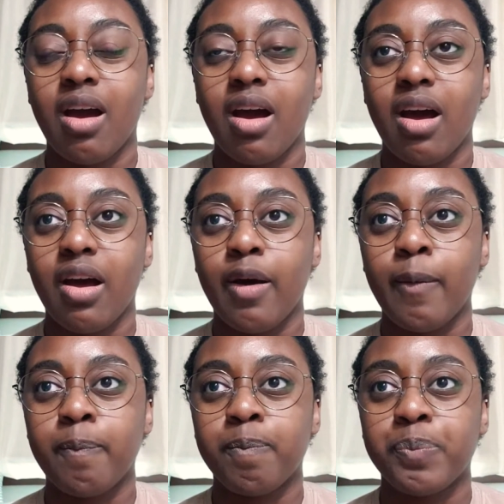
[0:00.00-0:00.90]

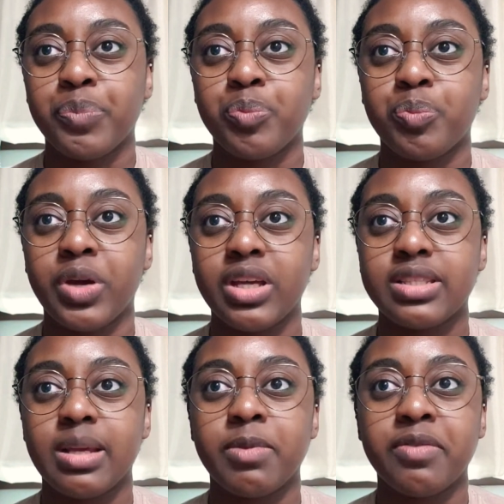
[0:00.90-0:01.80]
Um, but
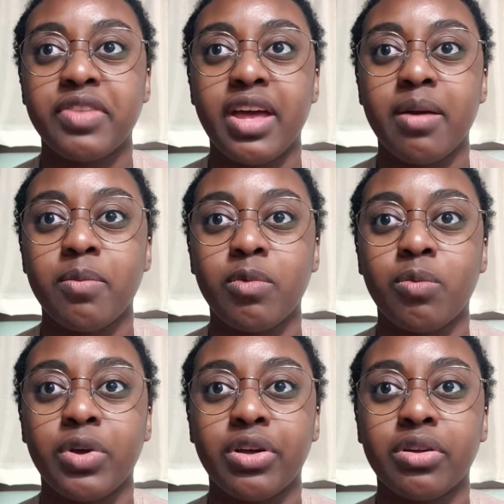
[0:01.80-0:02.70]
some of them
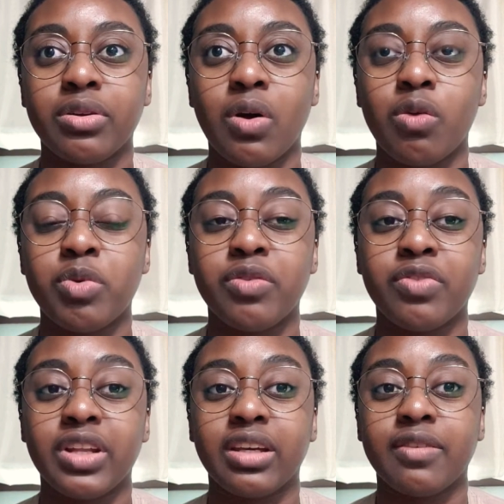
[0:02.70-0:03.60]
will open
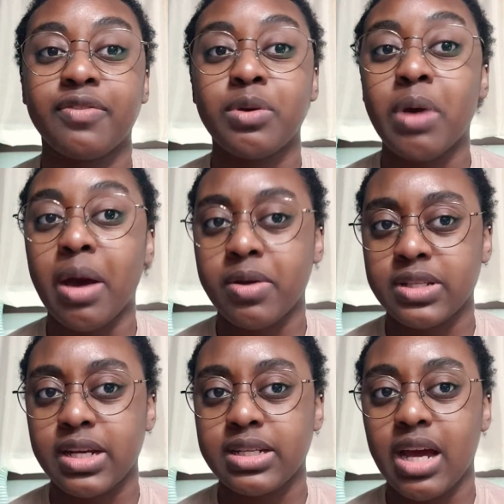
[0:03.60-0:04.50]
for like a few hours
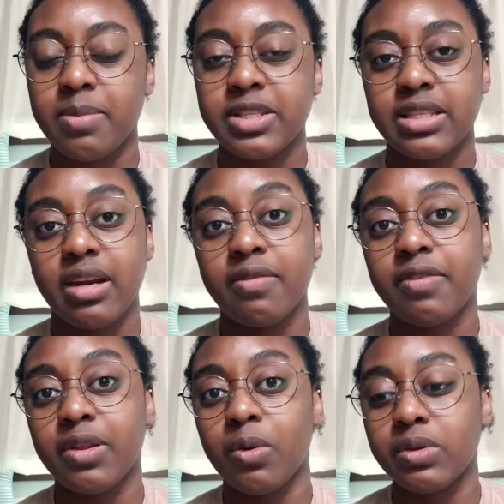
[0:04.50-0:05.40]
at a time instead of
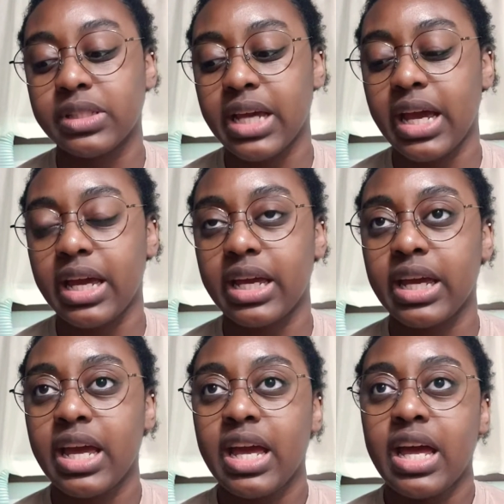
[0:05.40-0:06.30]
for the whole day.
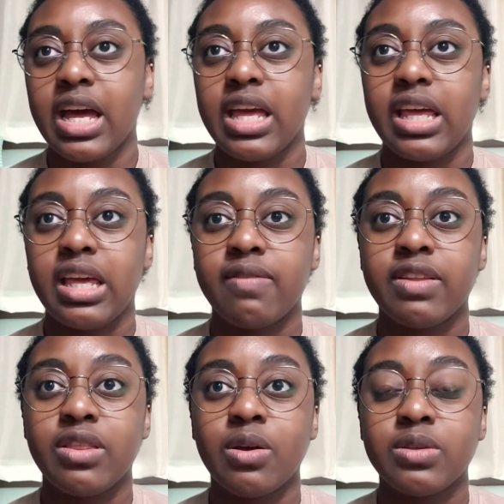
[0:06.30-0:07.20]

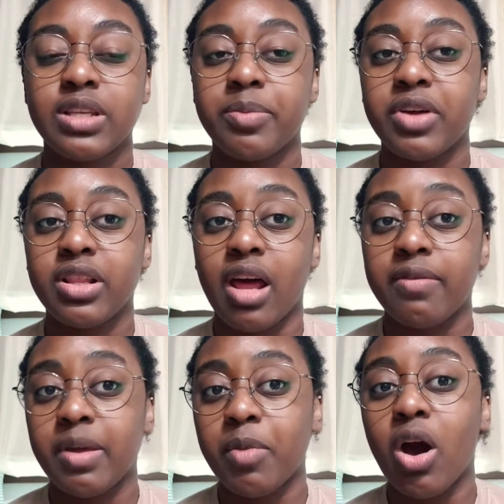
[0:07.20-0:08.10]
Even though a lot
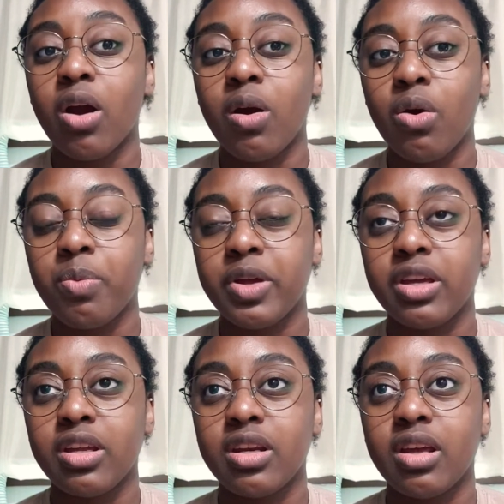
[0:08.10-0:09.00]
of them are
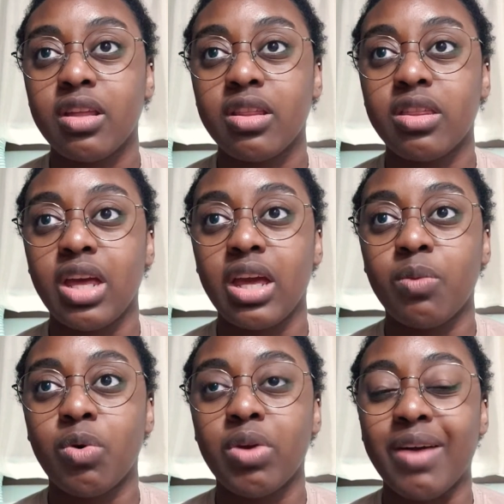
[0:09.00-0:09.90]
open, they
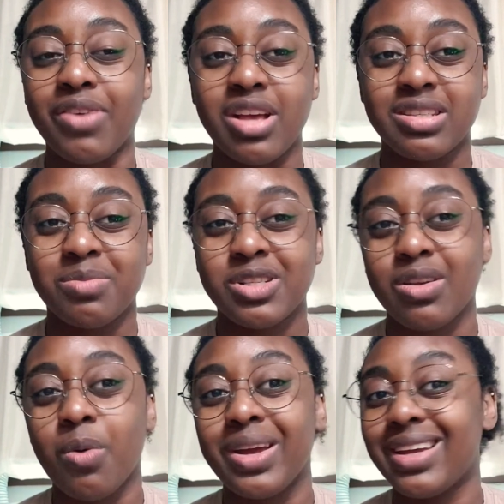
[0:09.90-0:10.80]
won't have customers
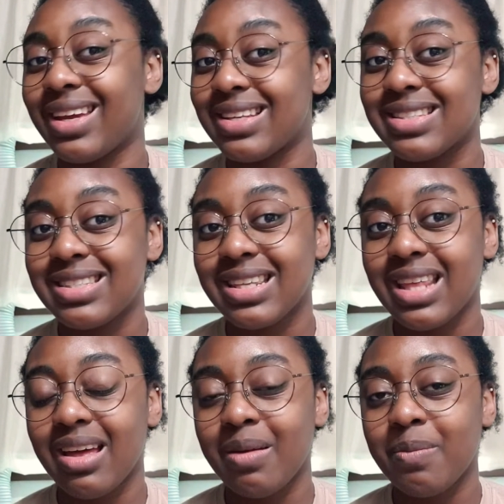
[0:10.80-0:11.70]
going into
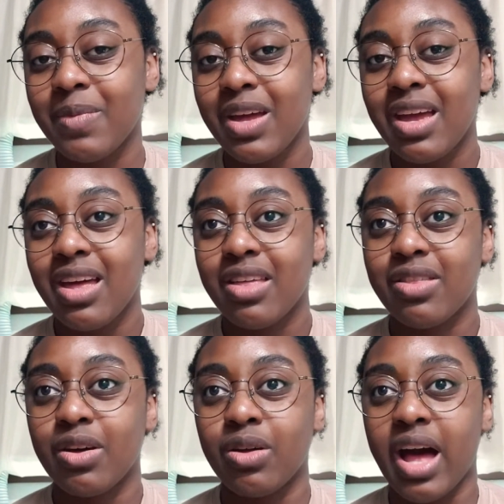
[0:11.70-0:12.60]
them.
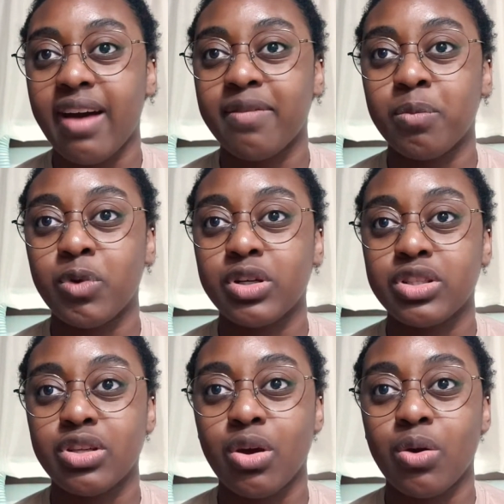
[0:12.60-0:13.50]
They'll have more
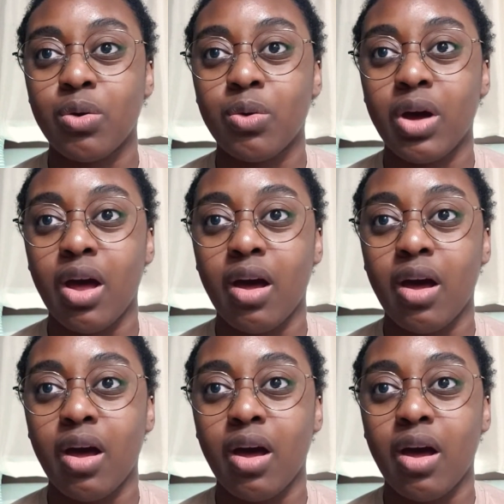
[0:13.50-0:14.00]
so